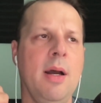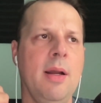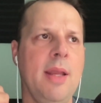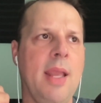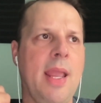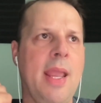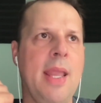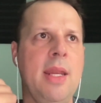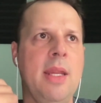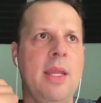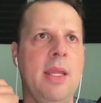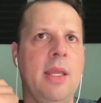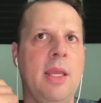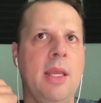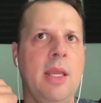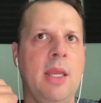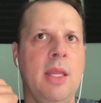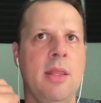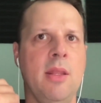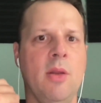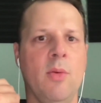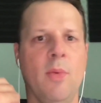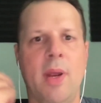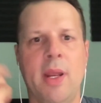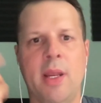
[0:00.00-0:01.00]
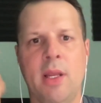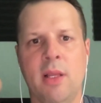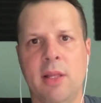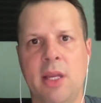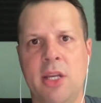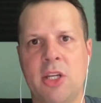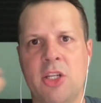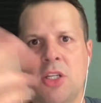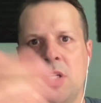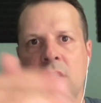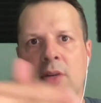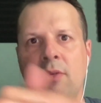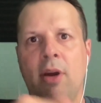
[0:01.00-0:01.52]
aiding in the
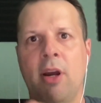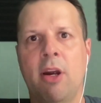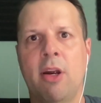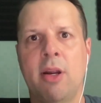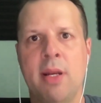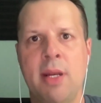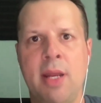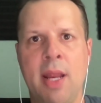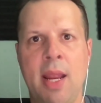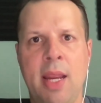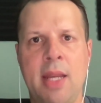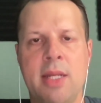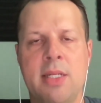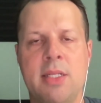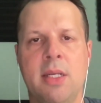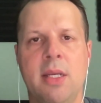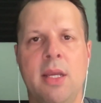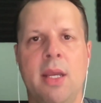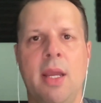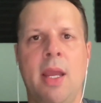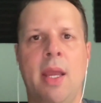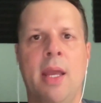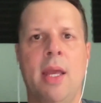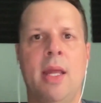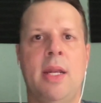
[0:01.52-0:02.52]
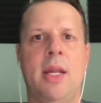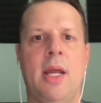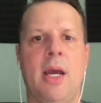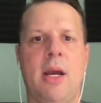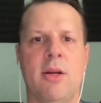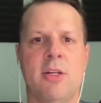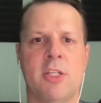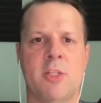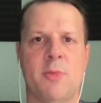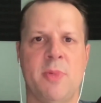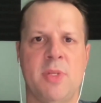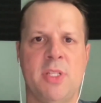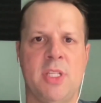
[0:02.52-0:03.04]
regulation of our innate and
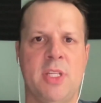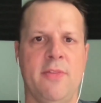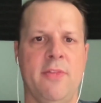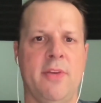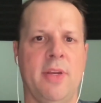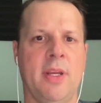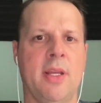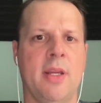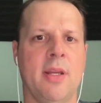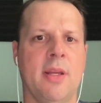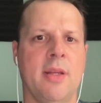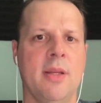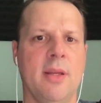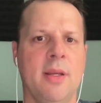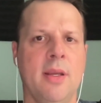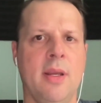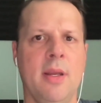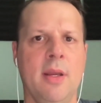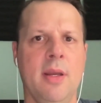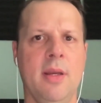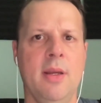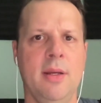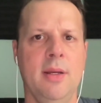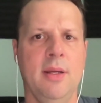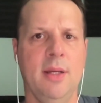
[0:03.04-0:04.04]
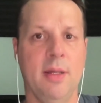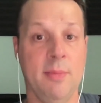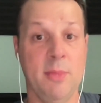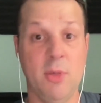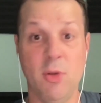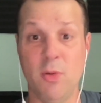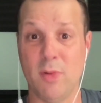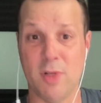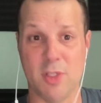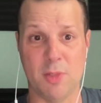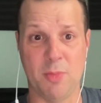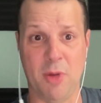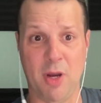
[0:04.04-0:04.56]
our specific
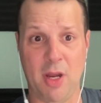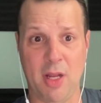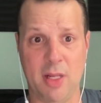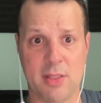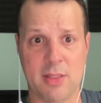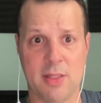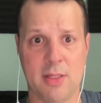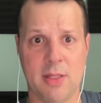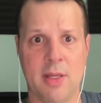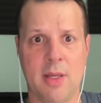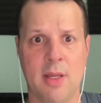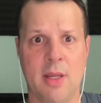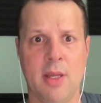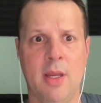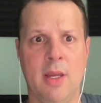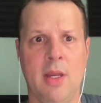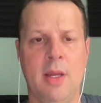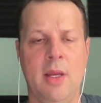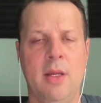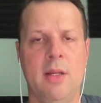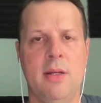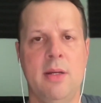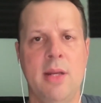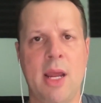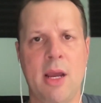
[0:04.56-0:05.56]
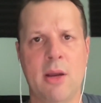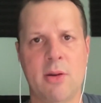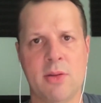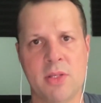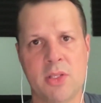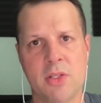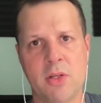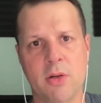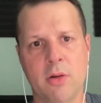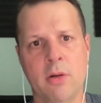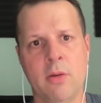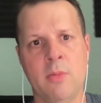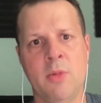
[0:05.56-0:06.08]
immune response. Now,
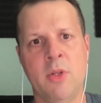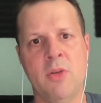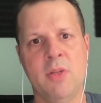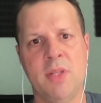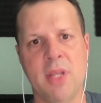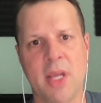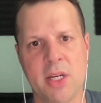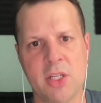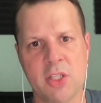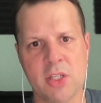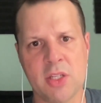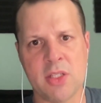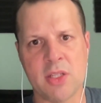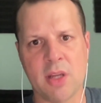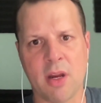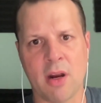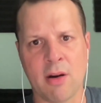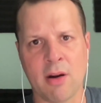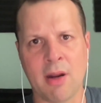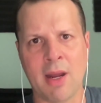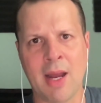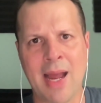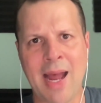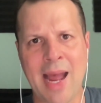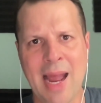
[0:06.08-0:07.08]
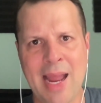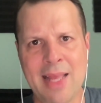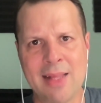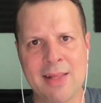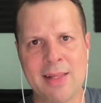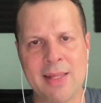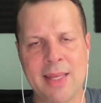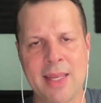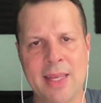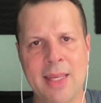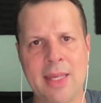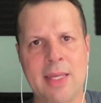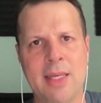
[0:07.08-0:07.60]
certain mutations are
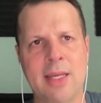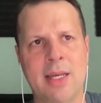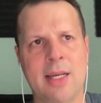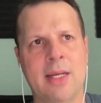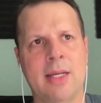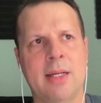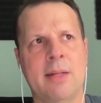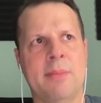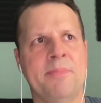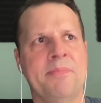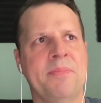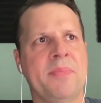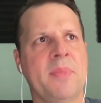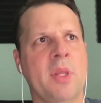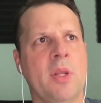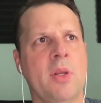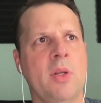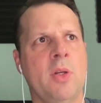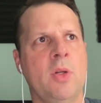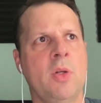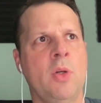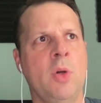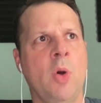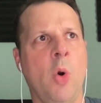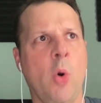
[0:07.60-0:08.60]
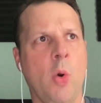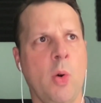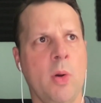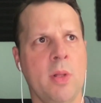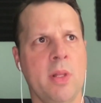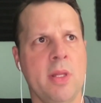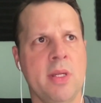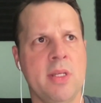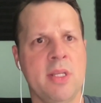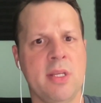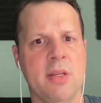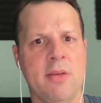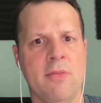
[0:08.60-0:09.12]
highly
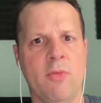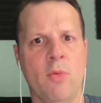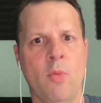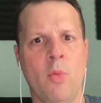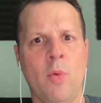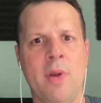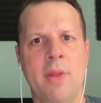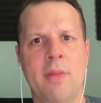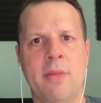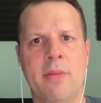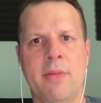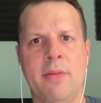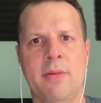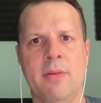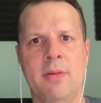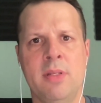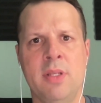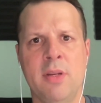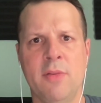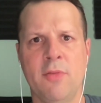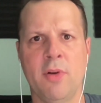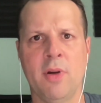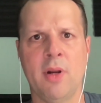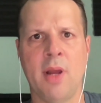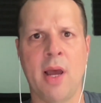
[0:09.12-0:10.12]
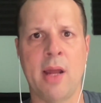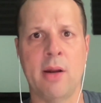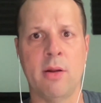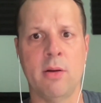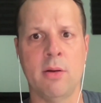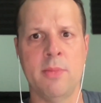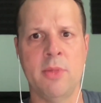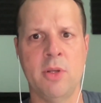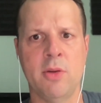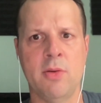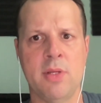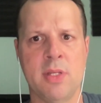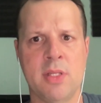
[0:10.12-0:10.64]
correlative with different
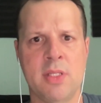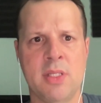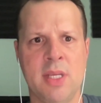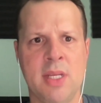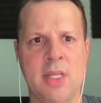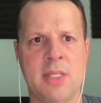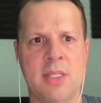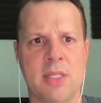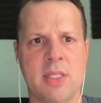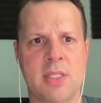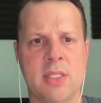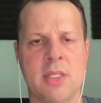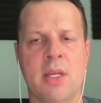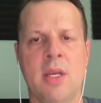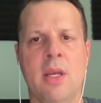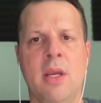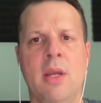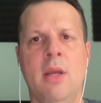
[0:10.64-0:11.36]
autoimmune diseases.